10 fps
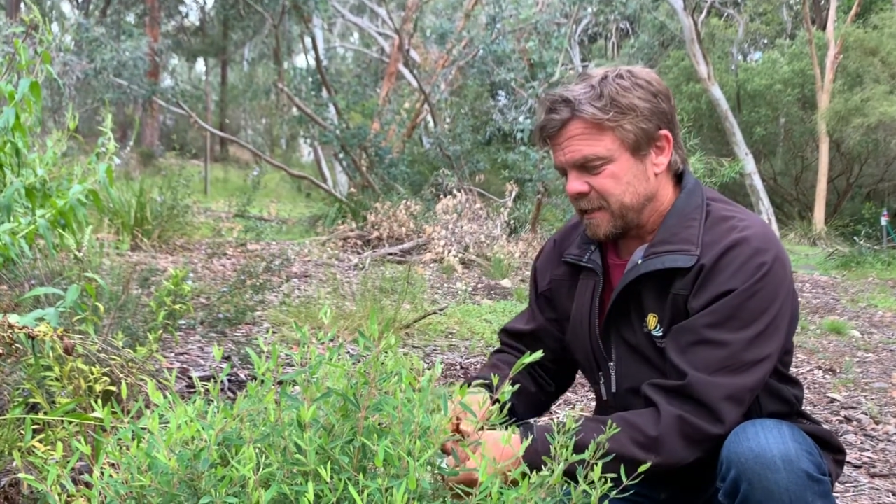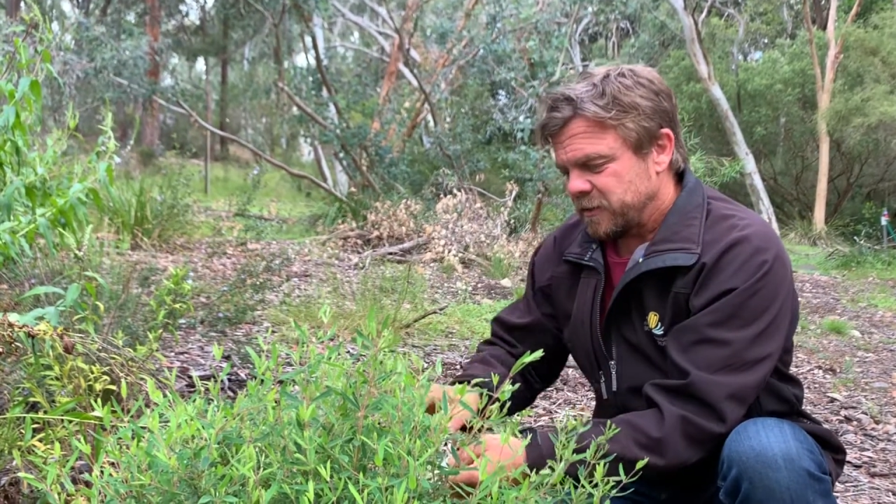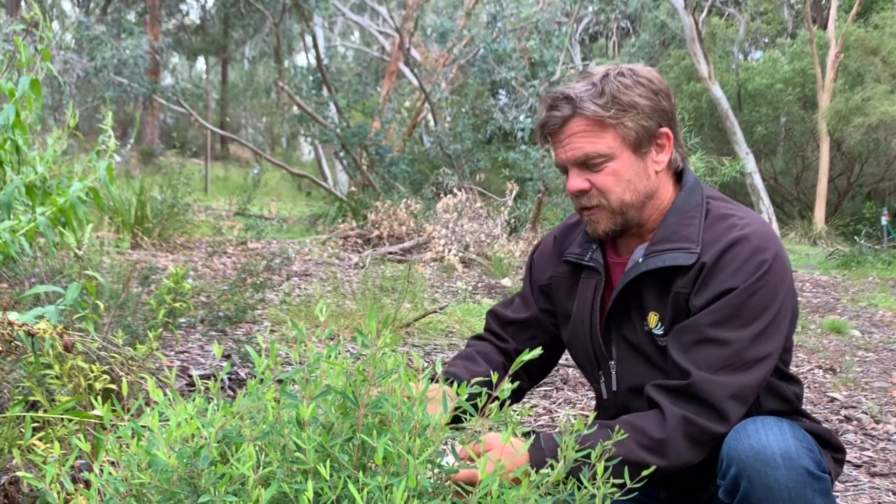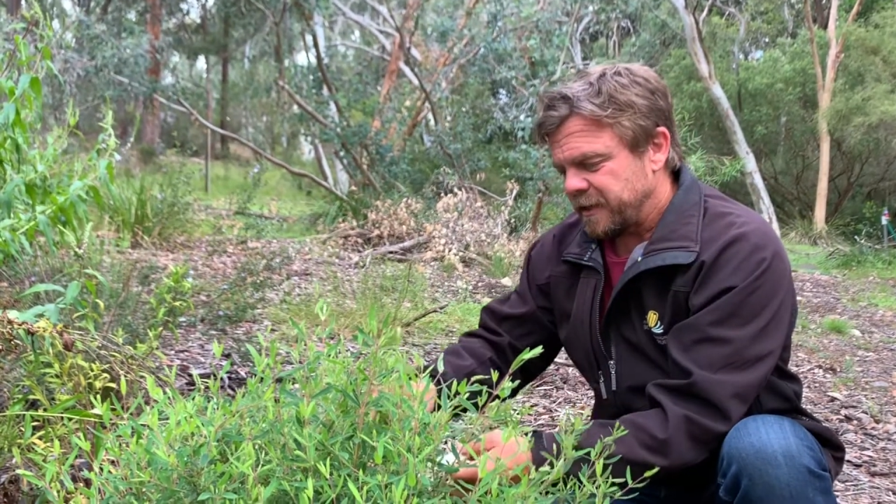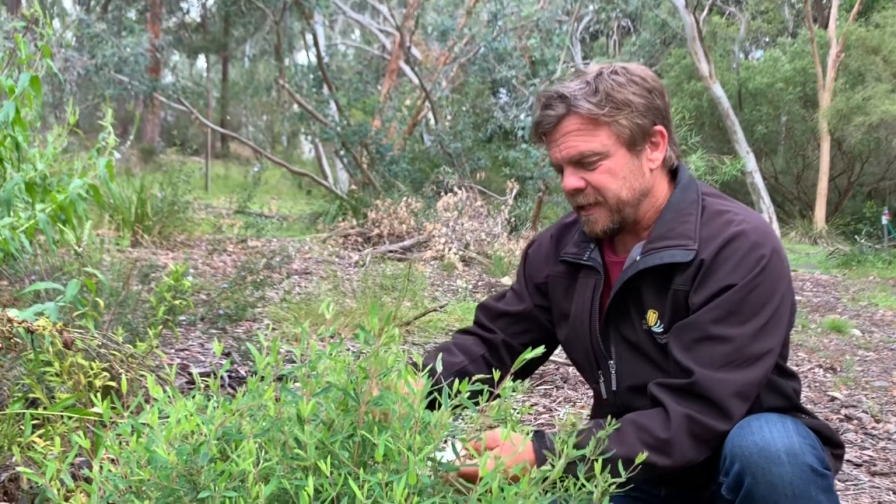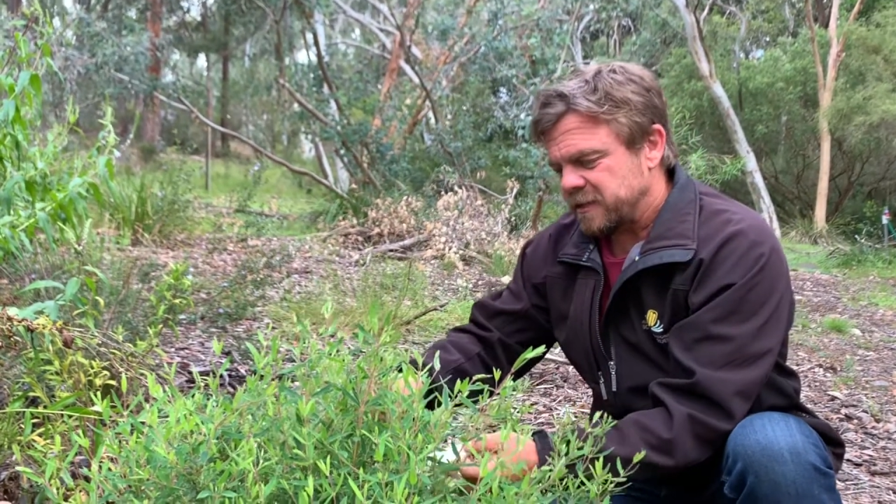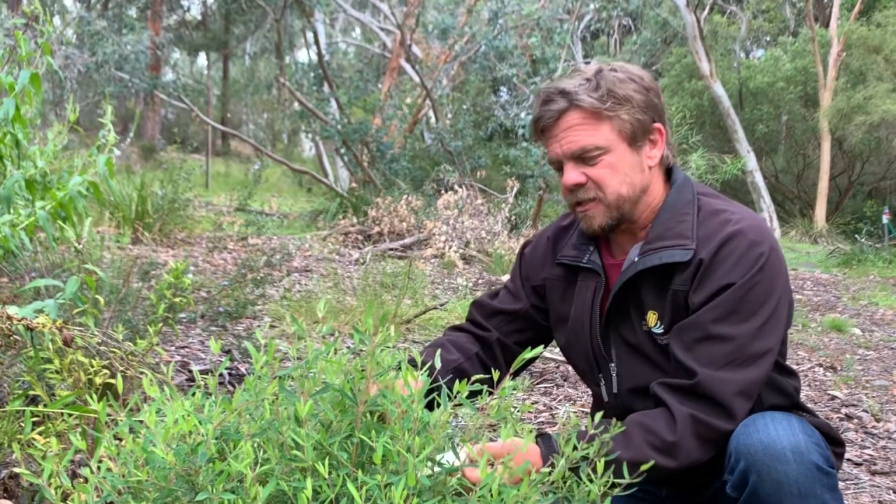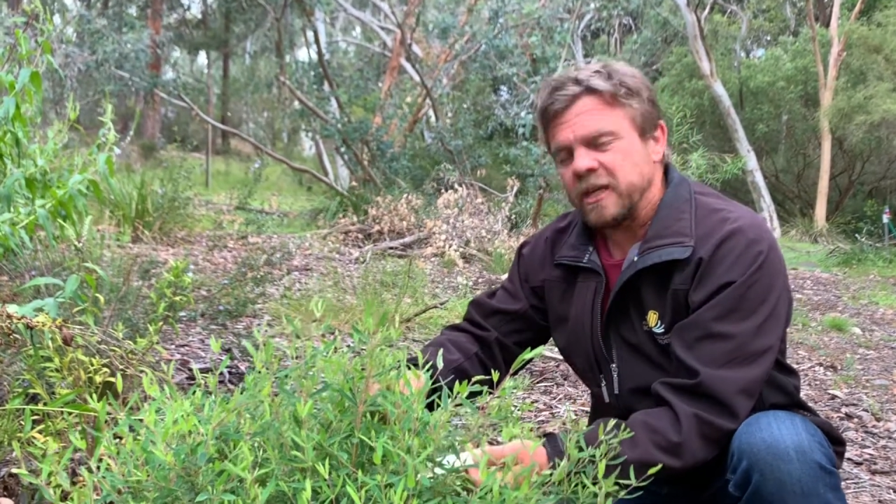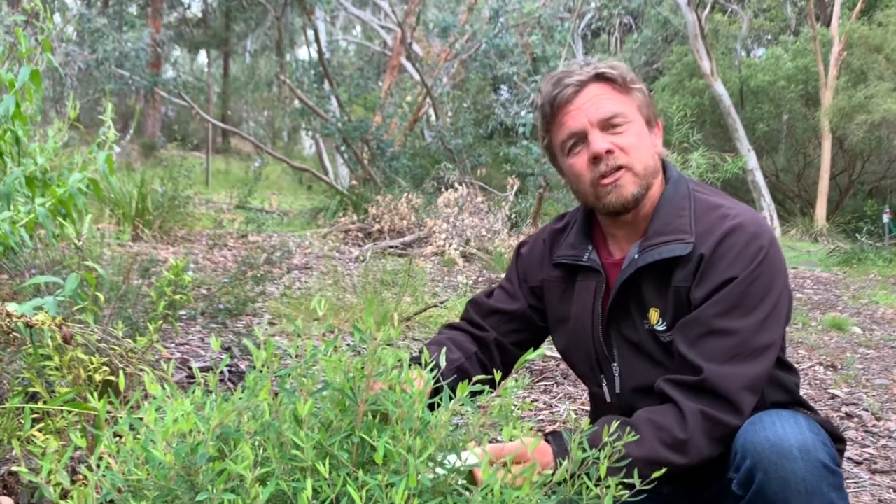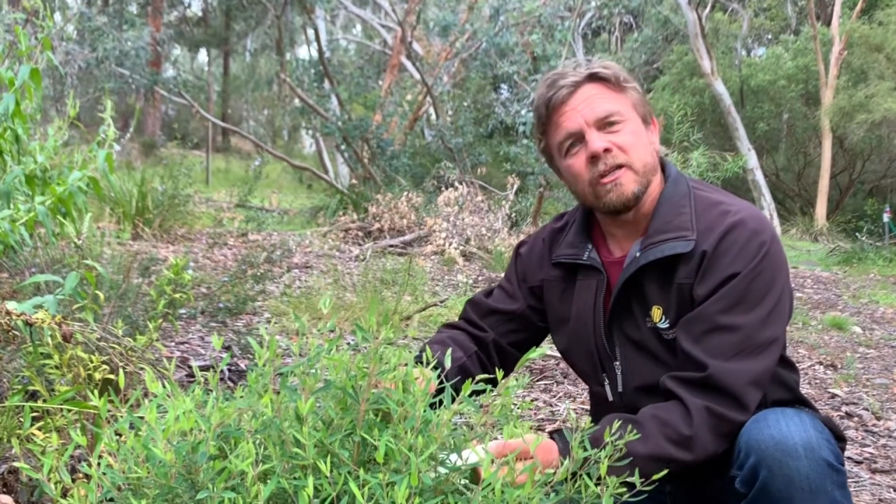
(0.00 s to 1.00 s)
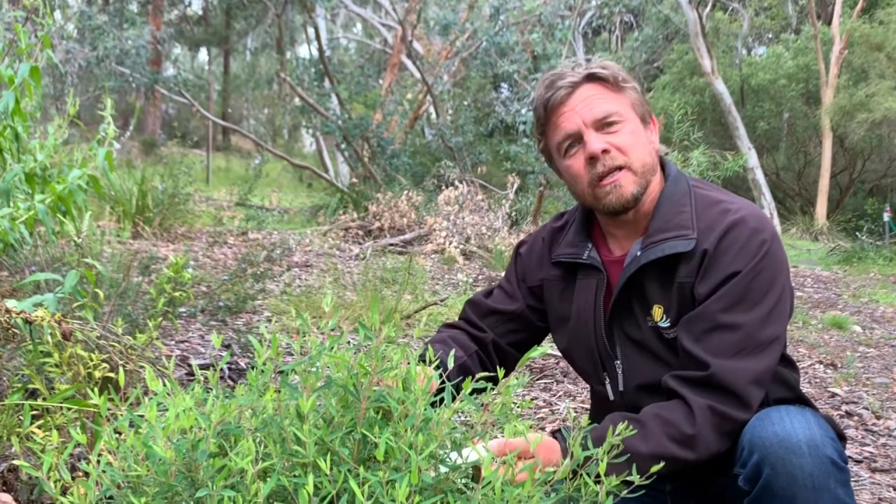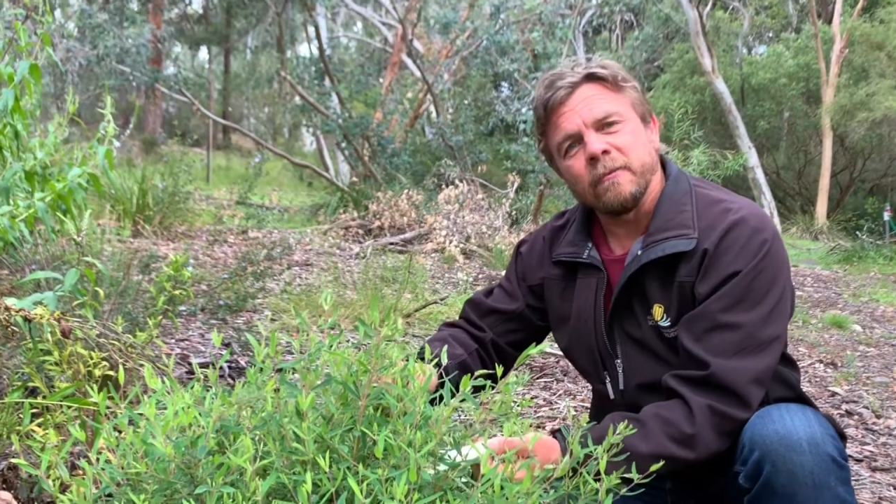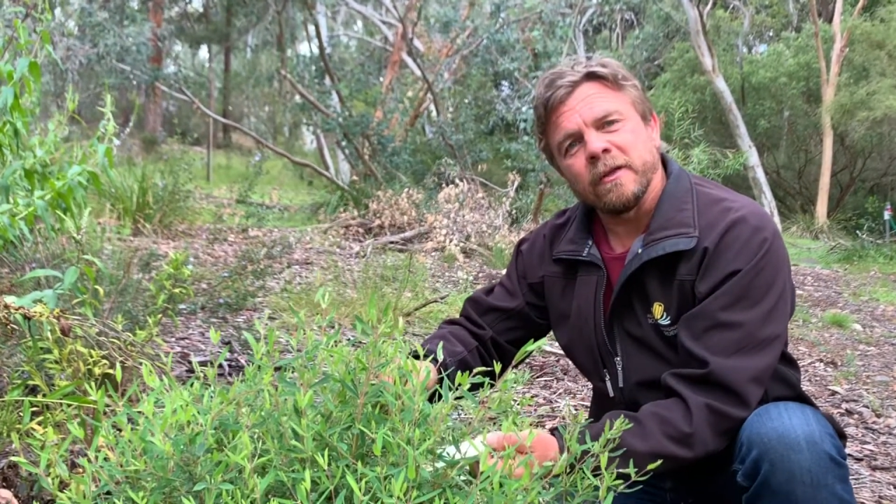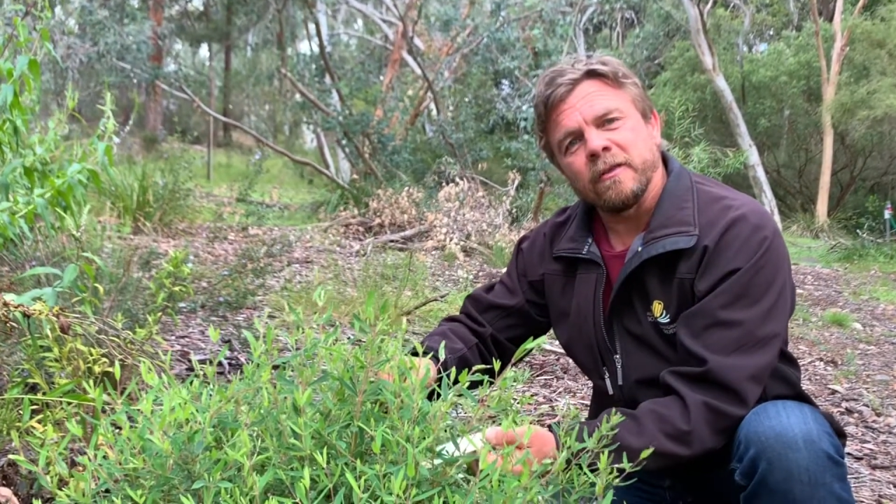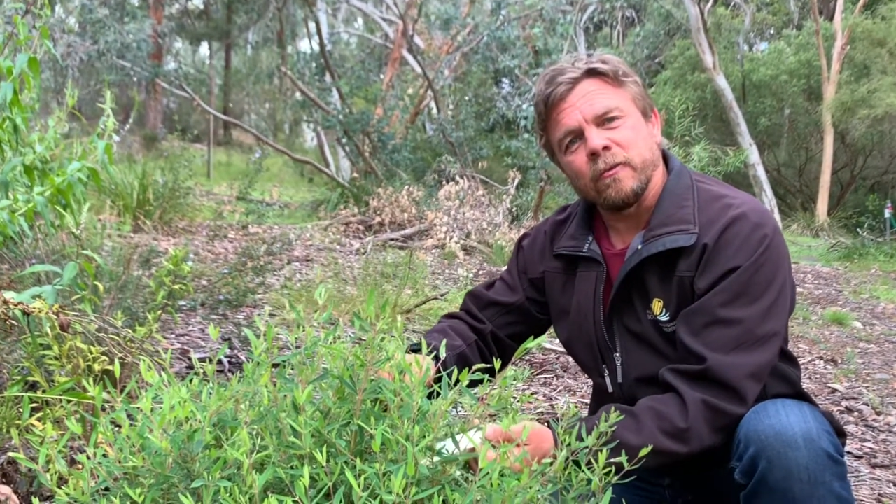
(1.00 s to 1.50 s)
to the accession
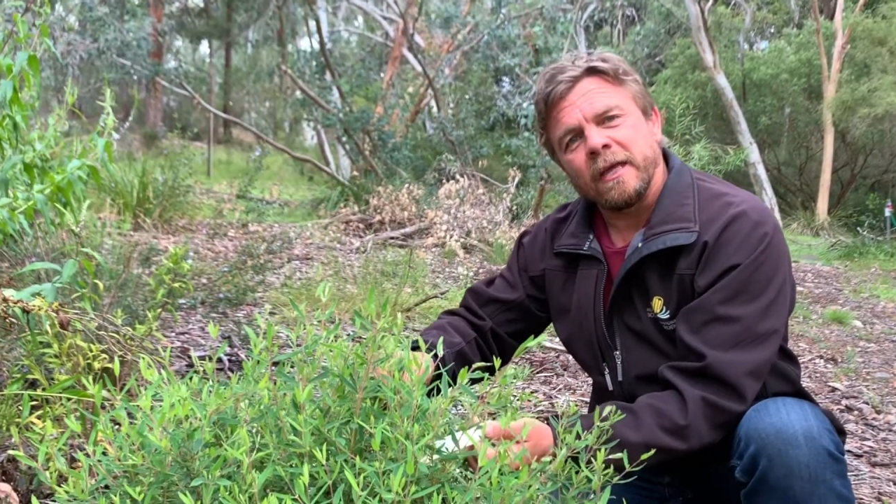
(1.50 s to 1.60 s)
number that we